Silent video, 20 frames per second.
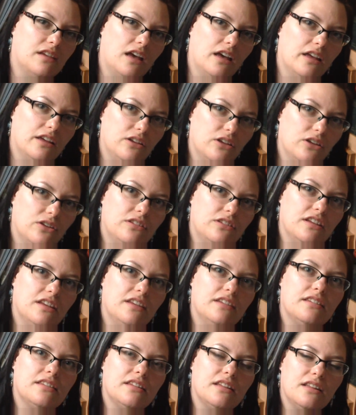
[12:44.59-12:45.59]
I
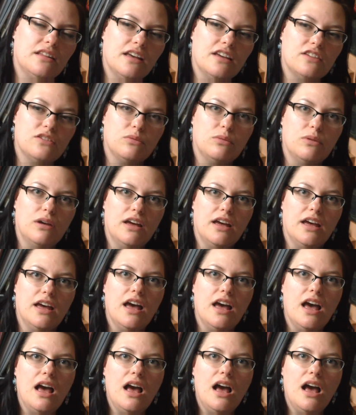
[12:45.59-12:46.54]
noticed that that's where